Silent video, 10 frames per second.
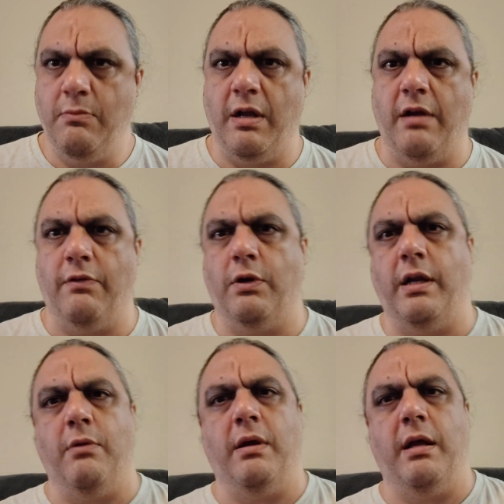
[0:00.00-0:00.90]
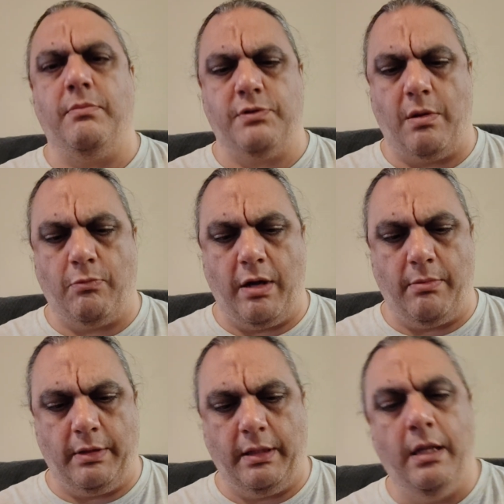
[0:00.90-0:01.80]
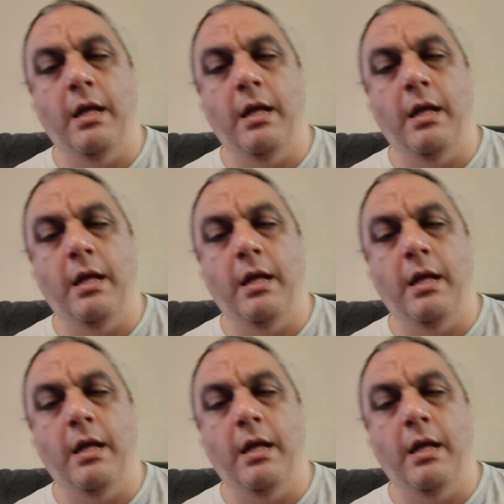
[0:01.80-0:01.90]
Whatever. Anyway, I'm done rambling.